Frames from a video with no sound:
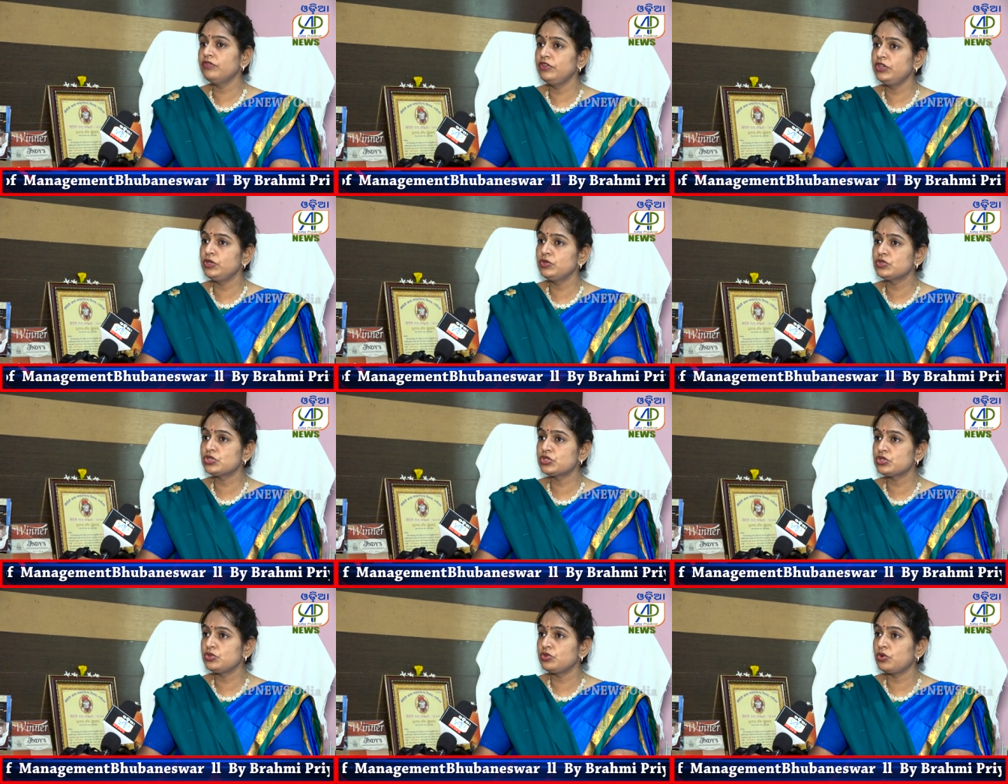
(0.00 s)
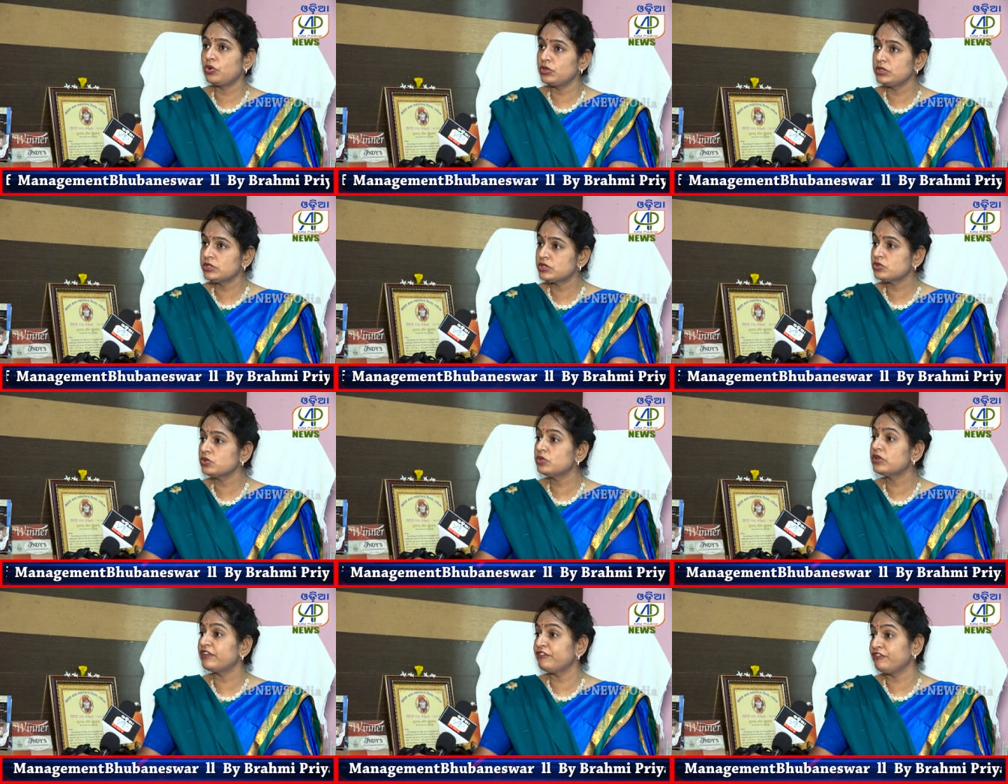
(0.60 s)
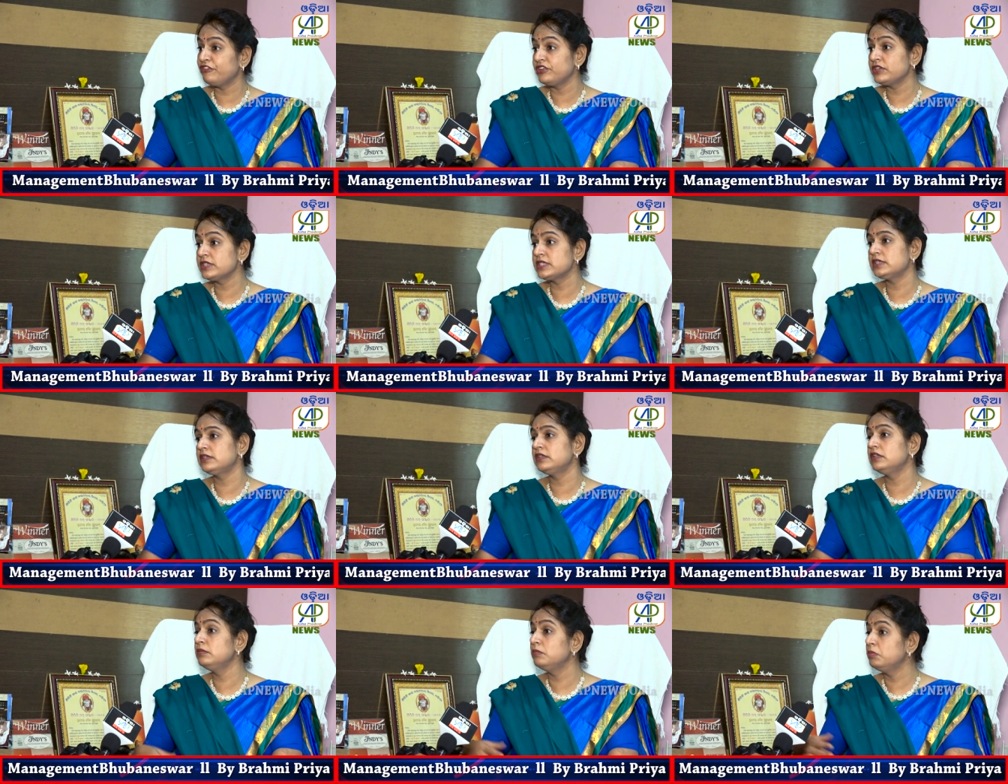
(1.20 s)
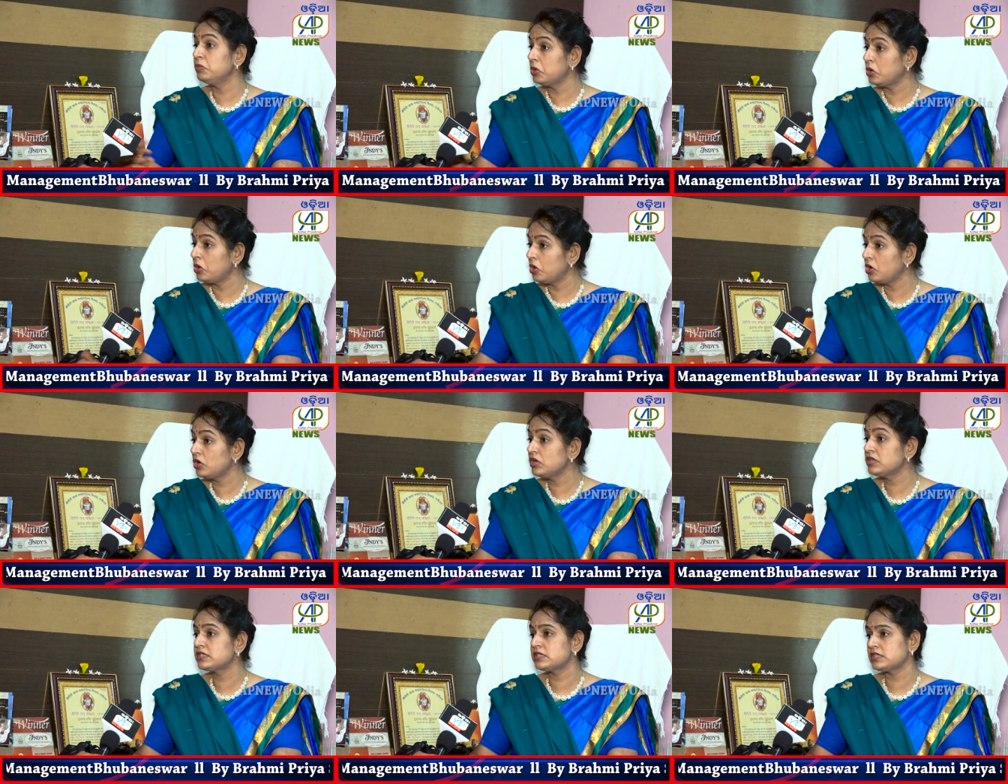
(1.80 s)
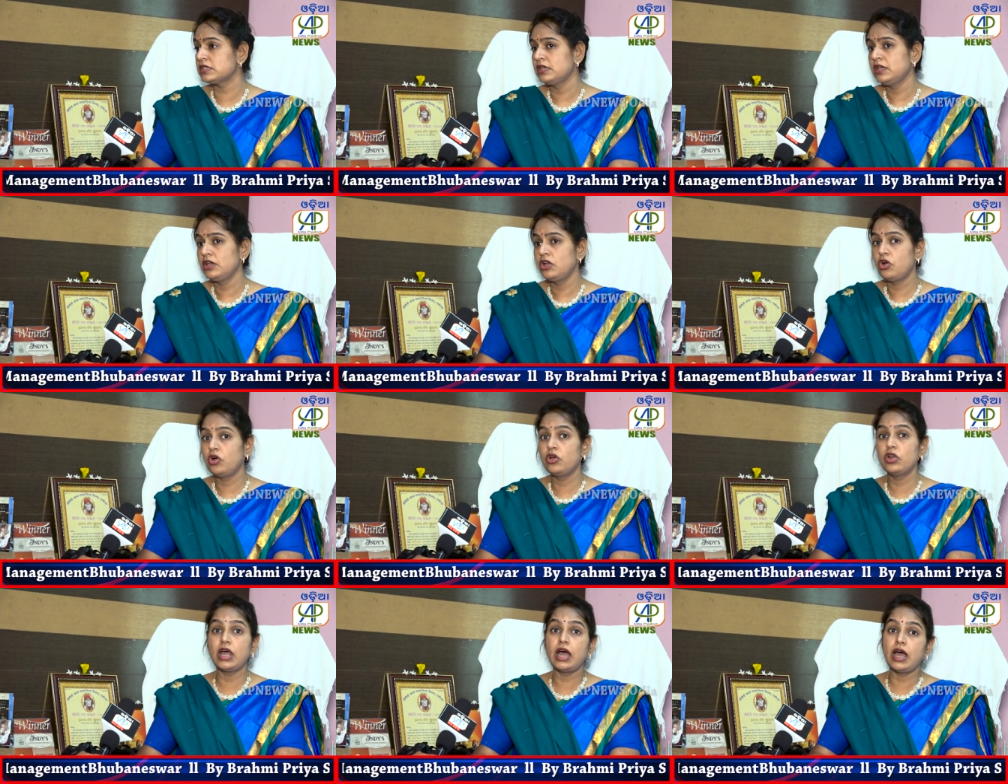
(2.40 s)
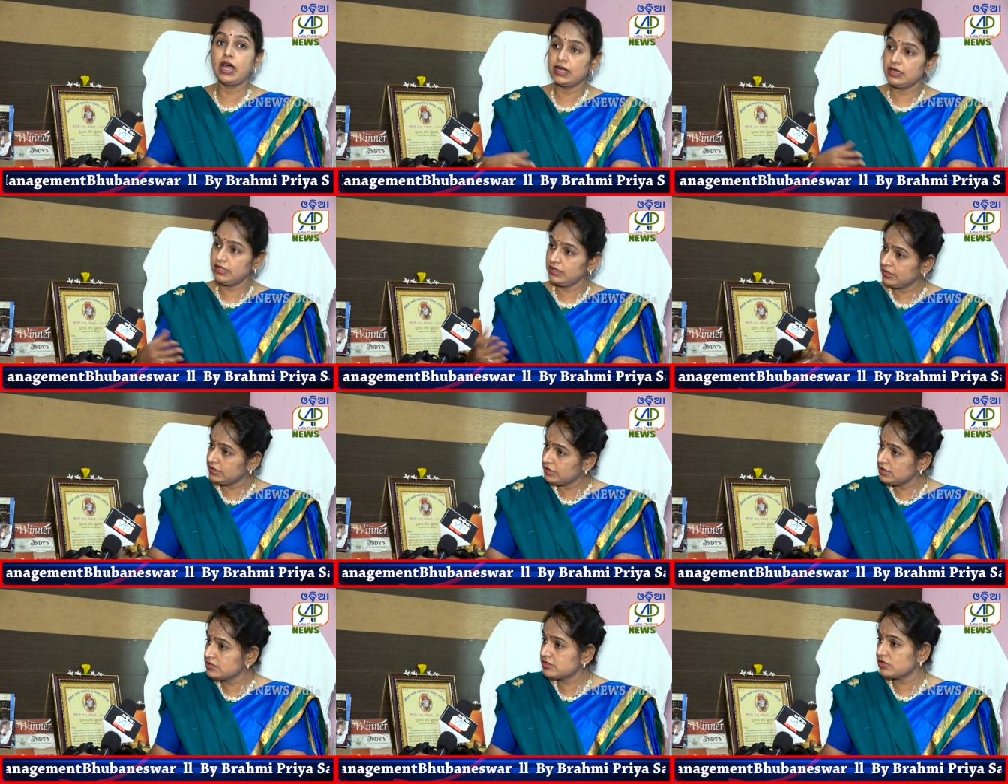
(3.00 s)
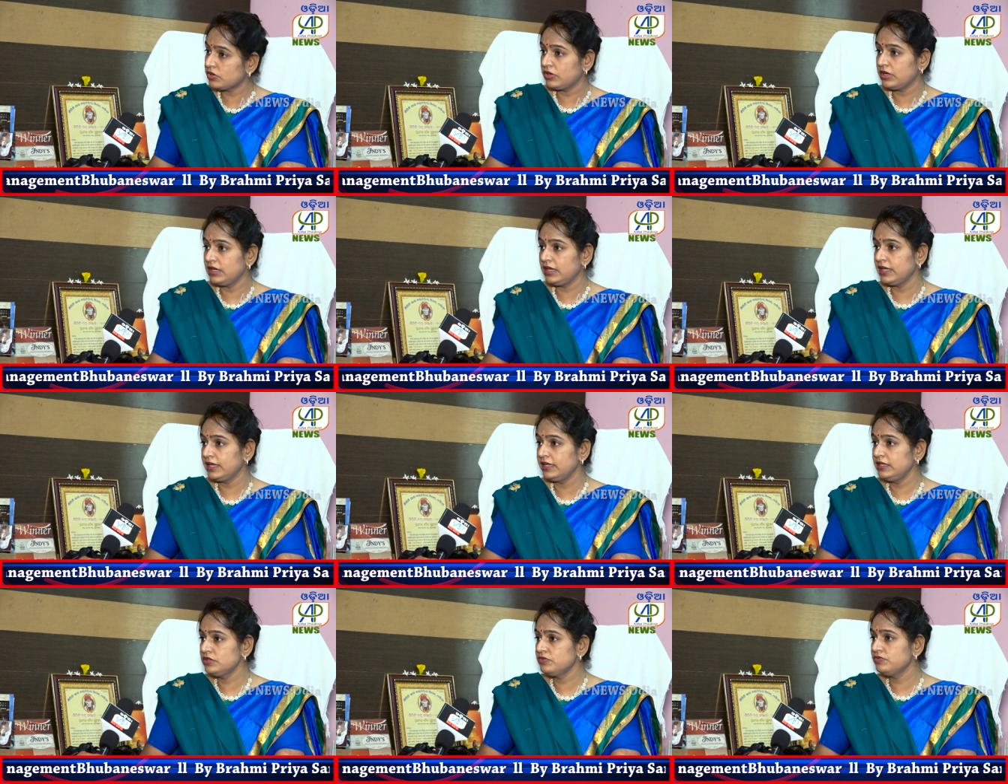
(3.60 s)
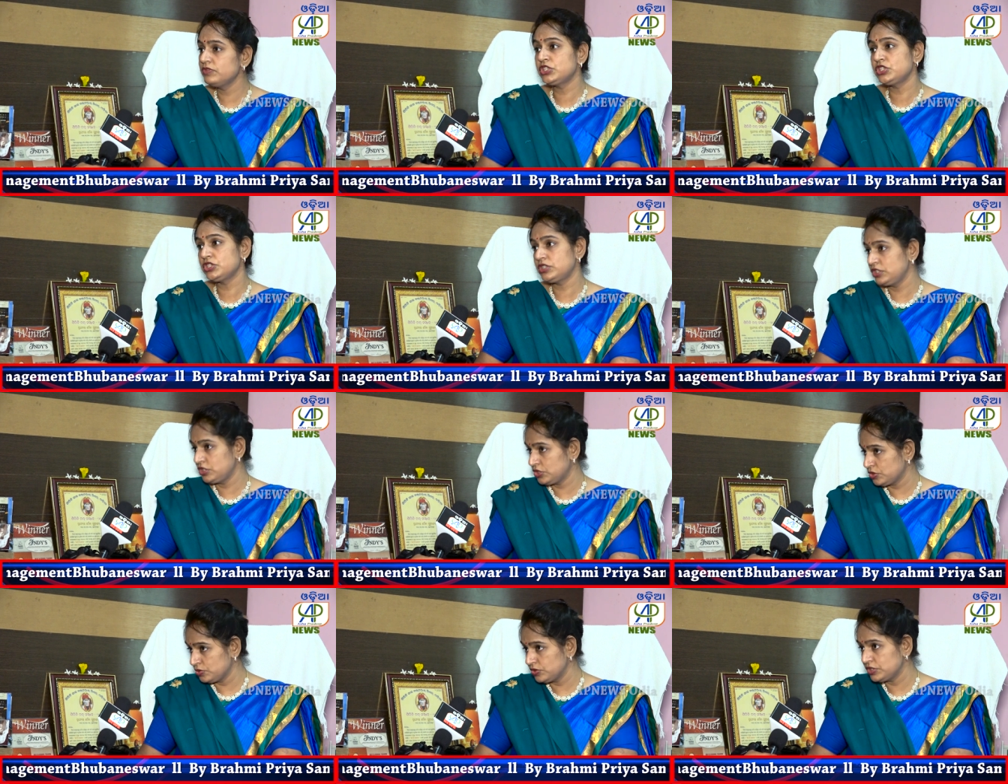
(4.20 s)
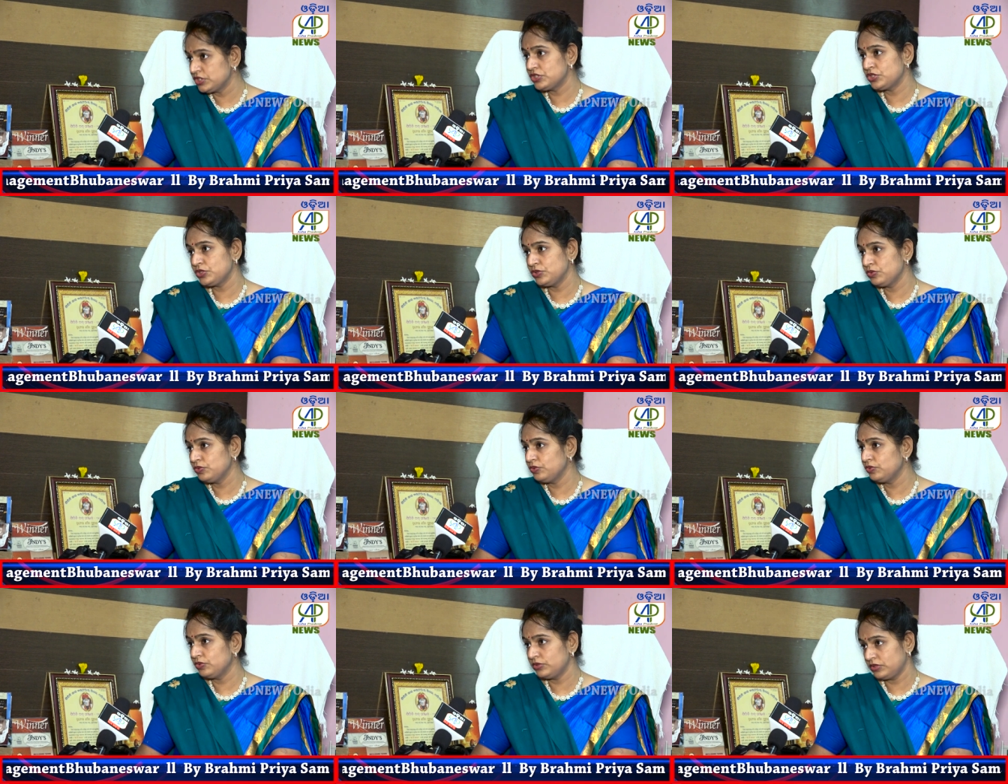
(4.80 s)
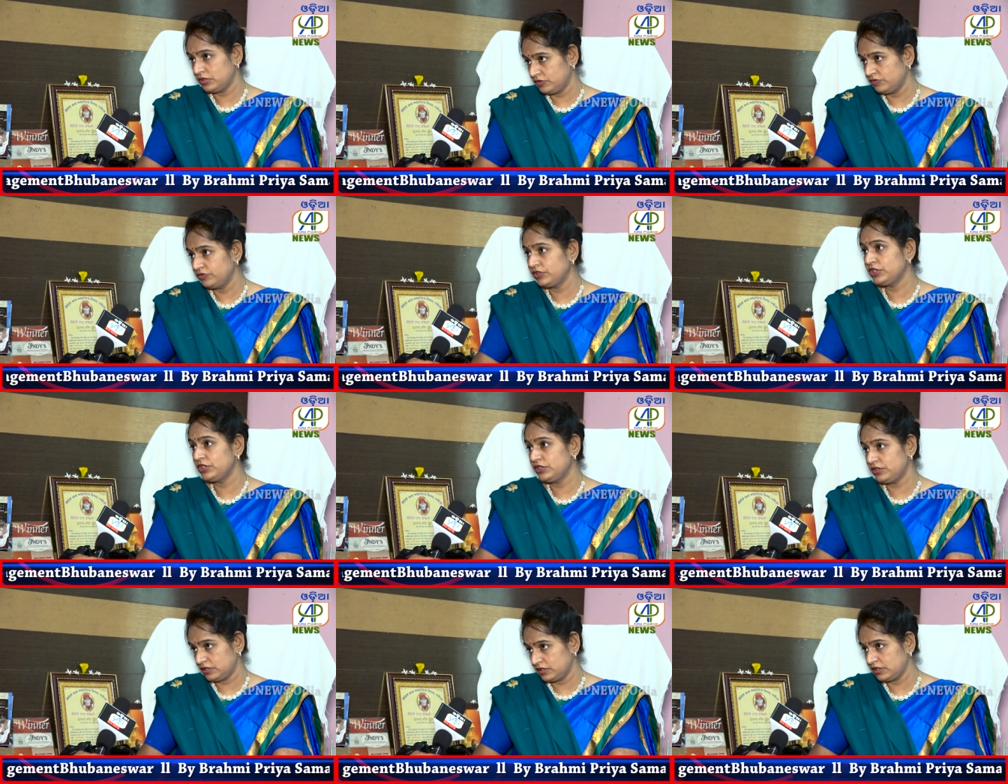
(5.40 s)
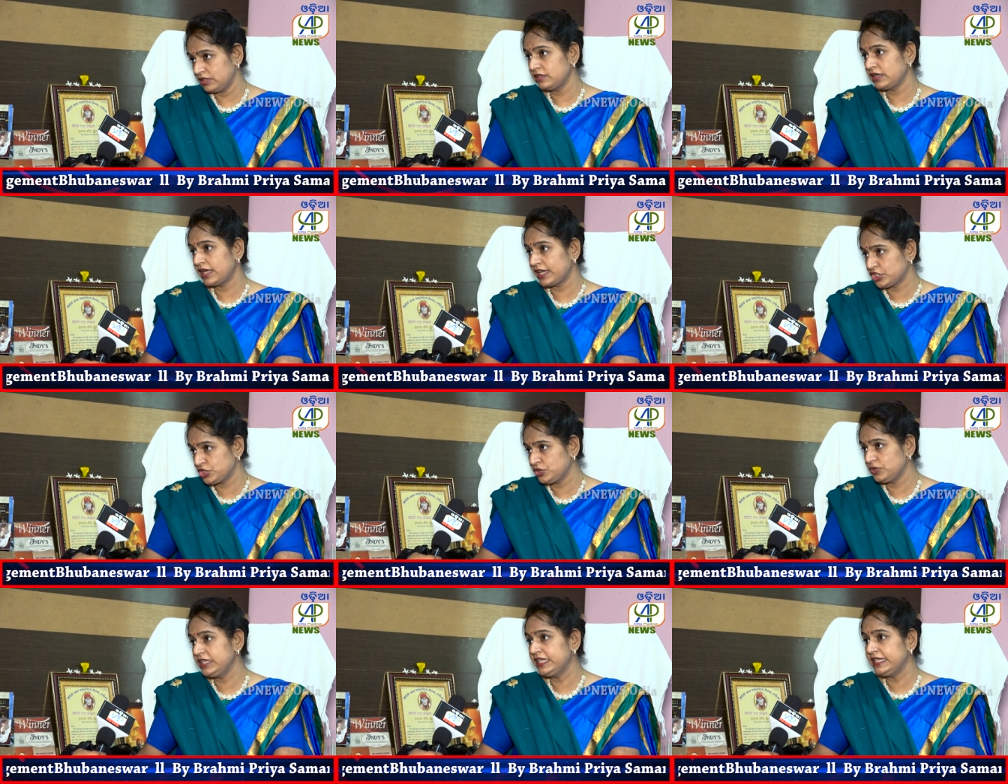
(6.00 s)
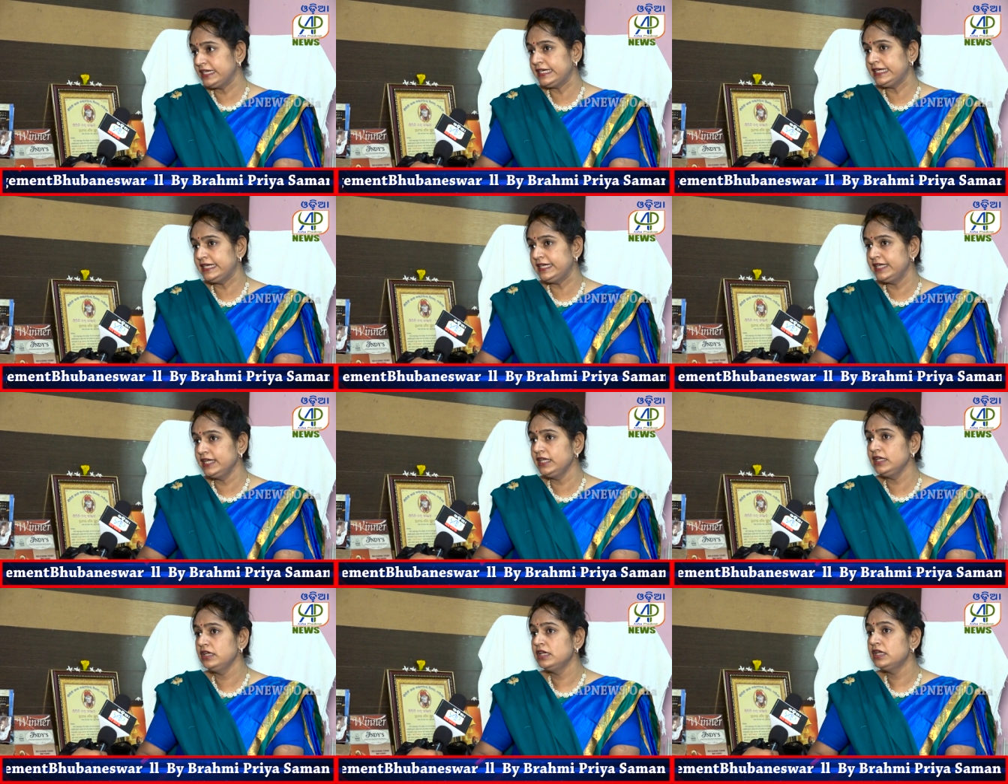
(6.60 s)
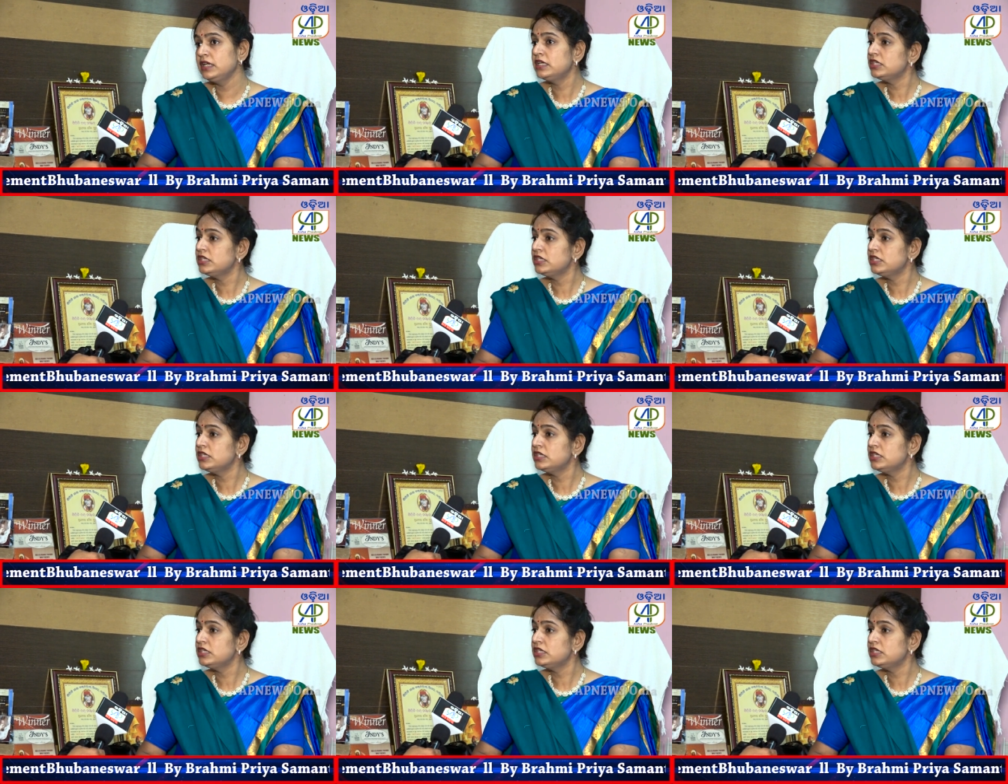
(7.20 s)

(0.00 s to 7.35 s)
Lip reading: We used to also refer certain blogs or articles online which the students were actually reading,